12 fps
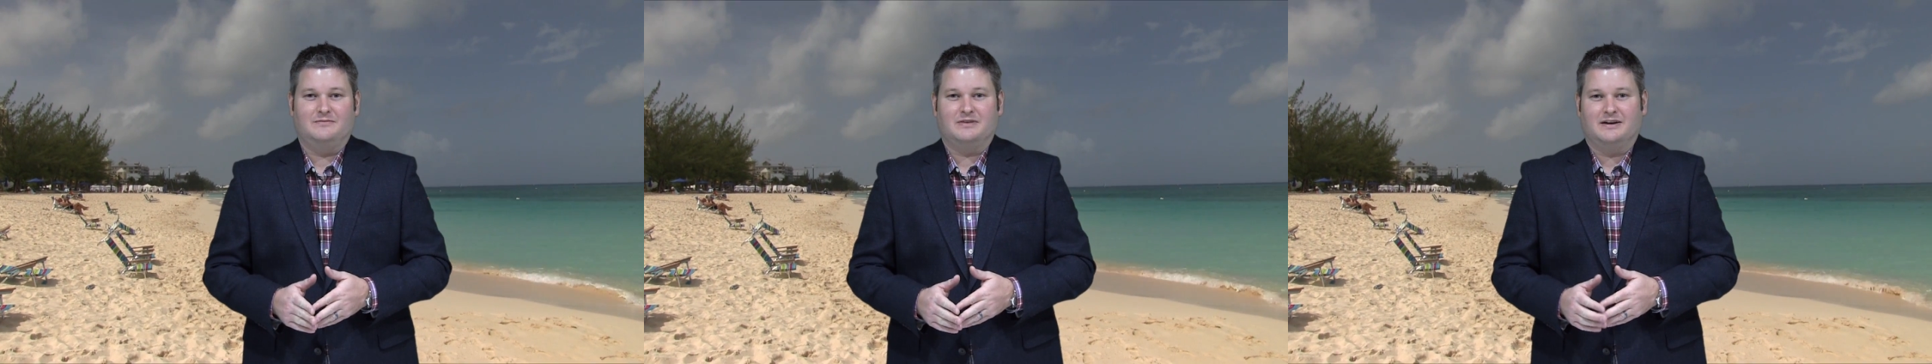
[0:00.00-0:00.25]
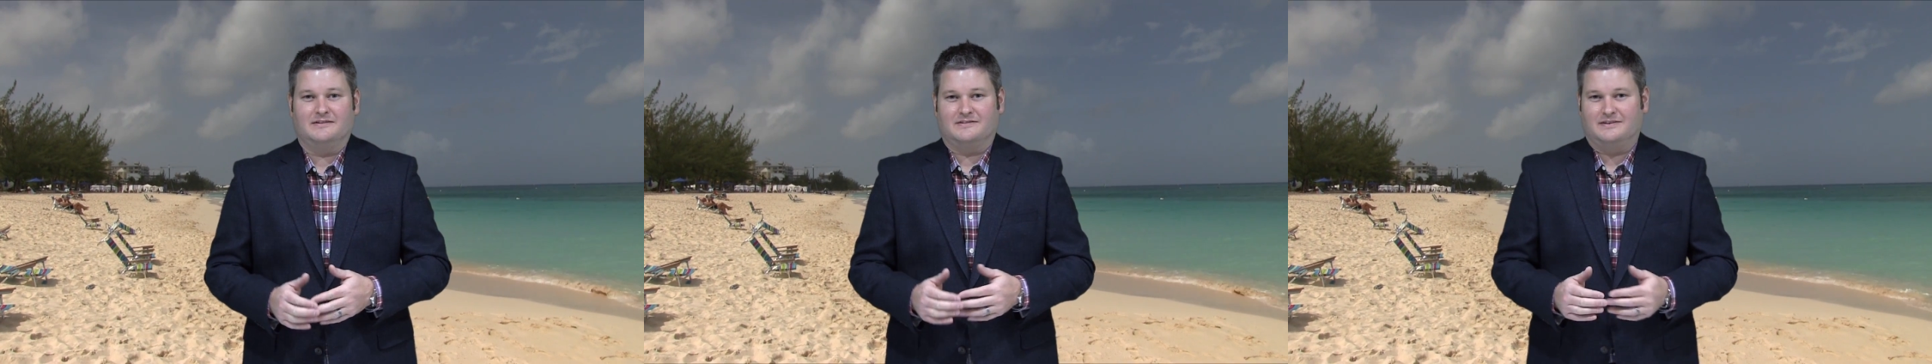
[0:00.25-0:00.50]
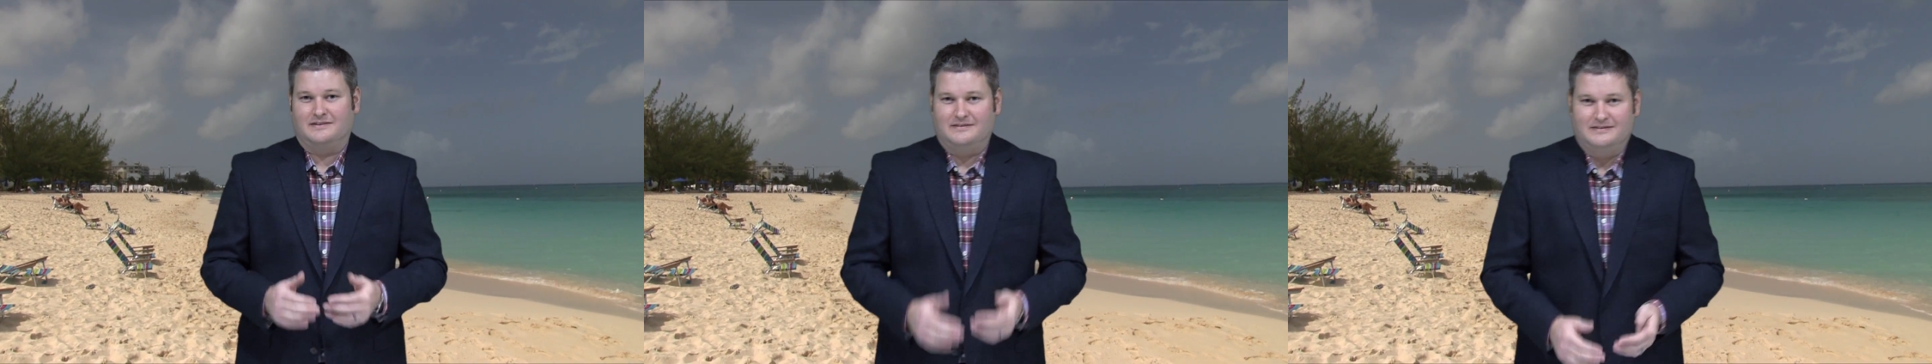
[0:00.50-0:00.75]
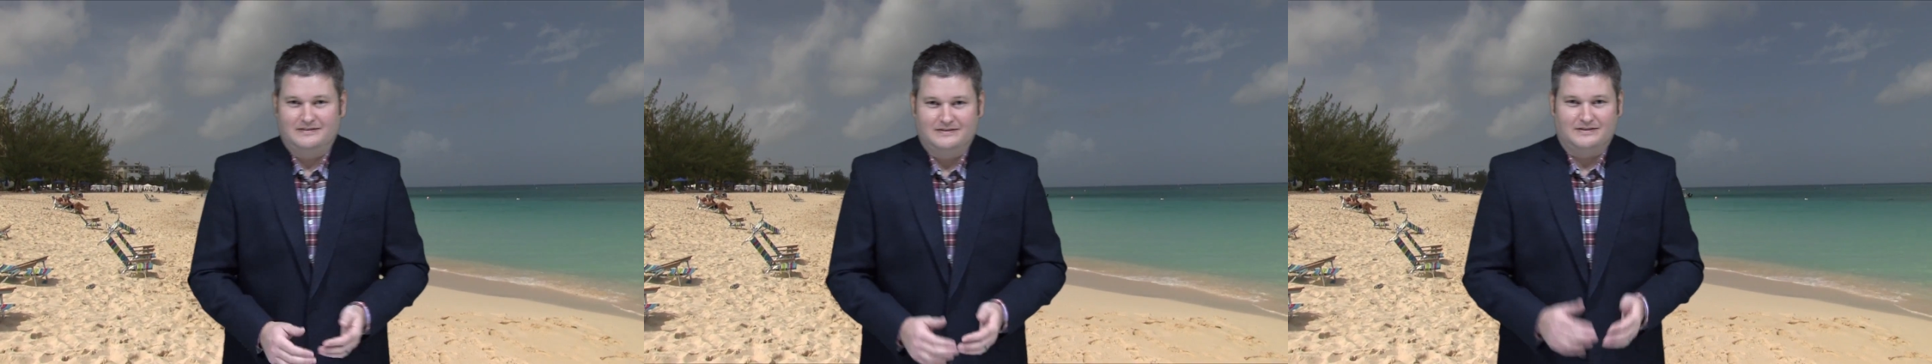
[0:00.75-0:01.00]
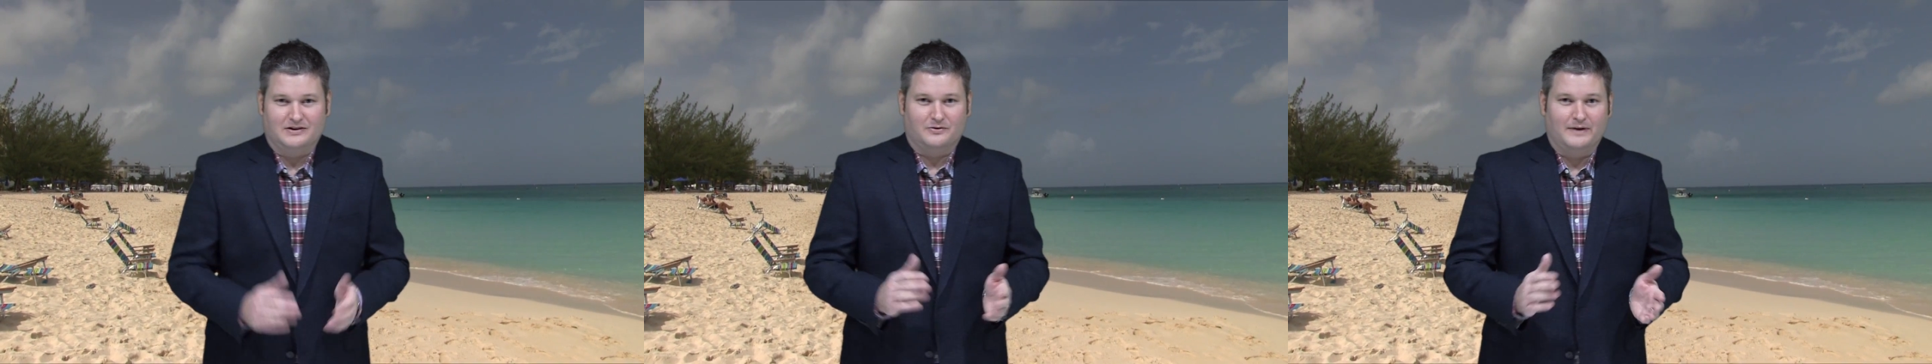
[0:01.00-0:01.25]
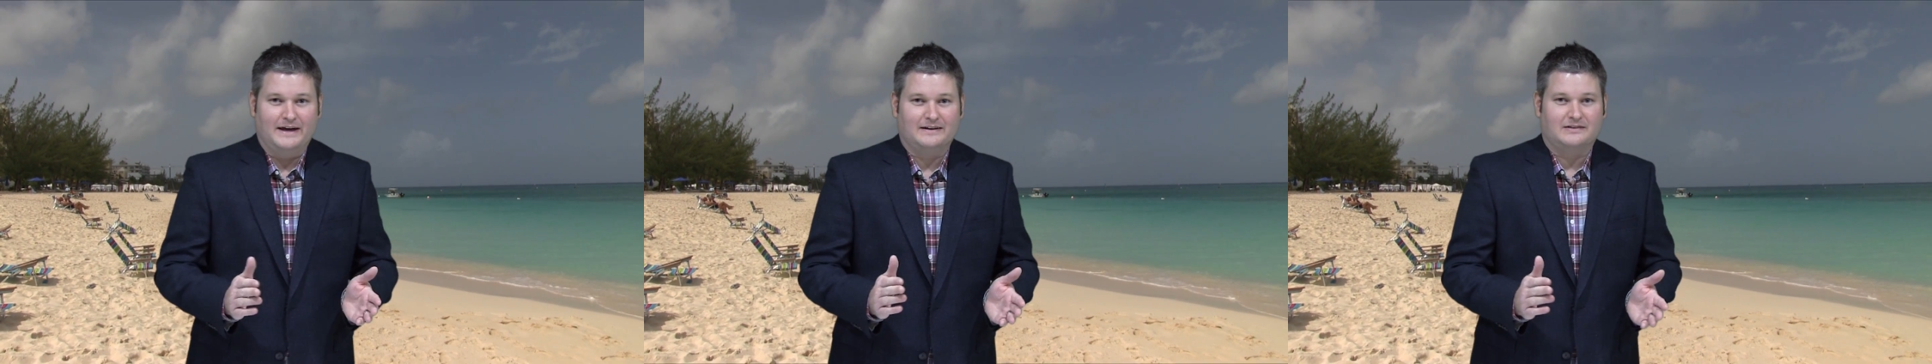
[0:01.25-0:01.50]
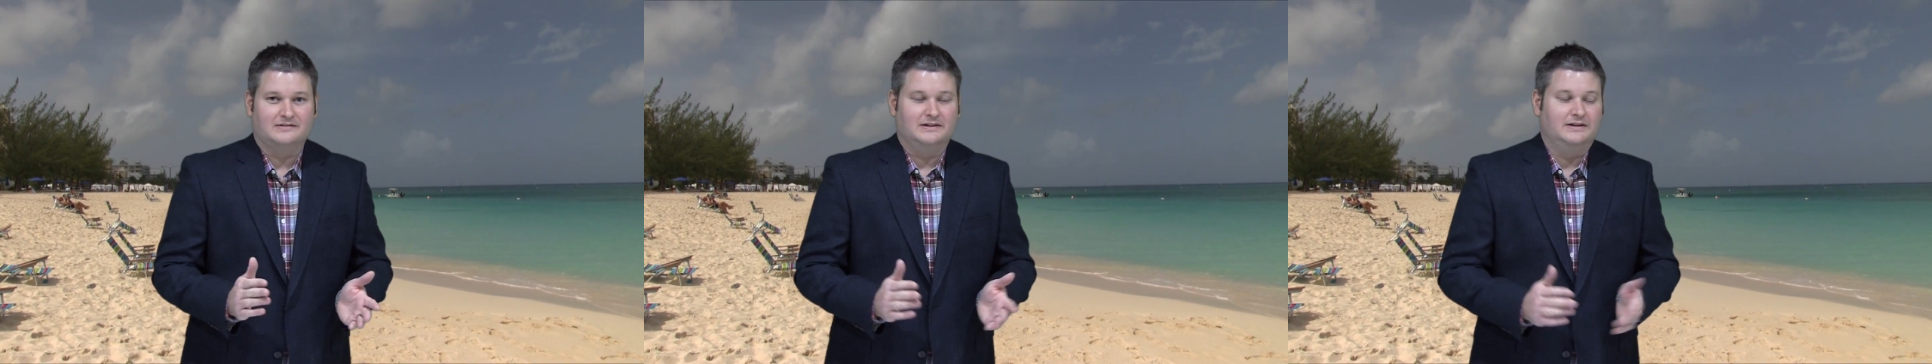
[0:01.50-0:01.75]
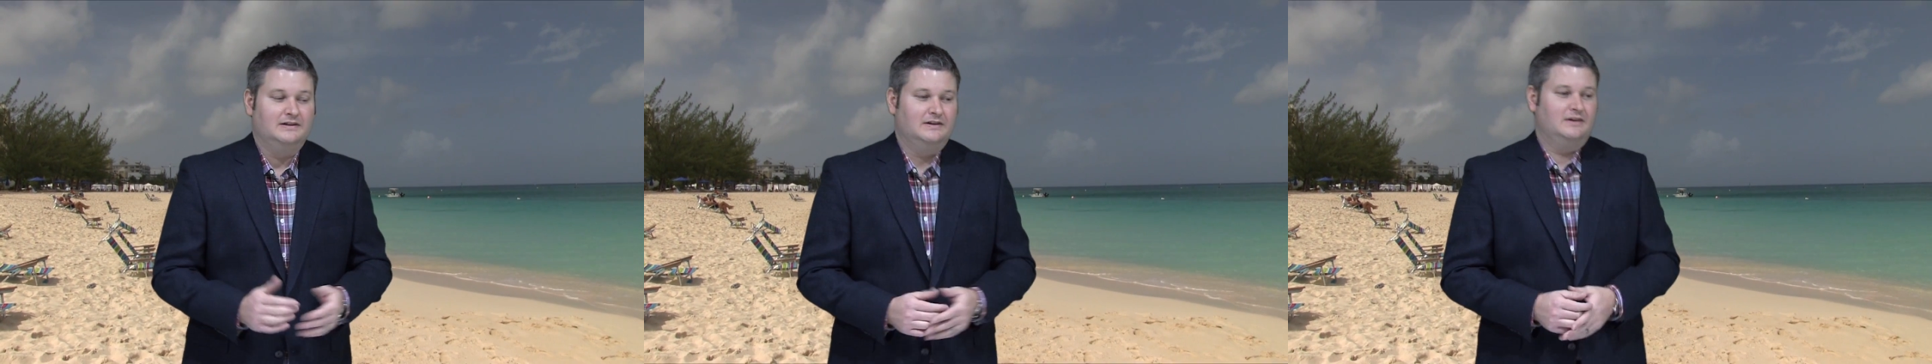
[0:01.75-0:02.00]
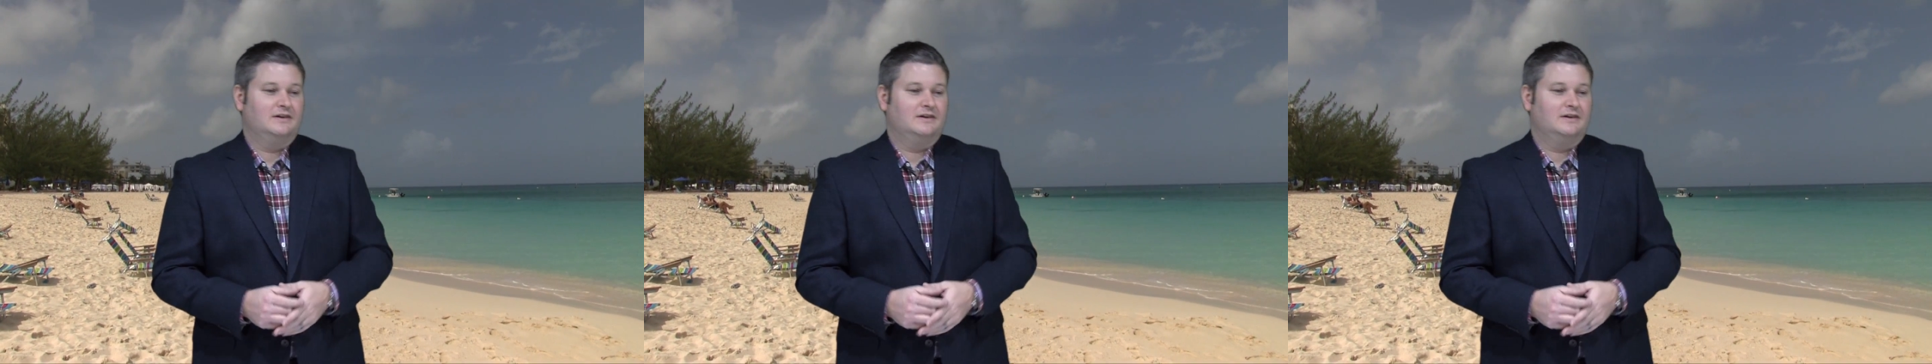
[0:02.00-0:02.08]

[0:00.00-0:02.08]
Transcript: because theoretically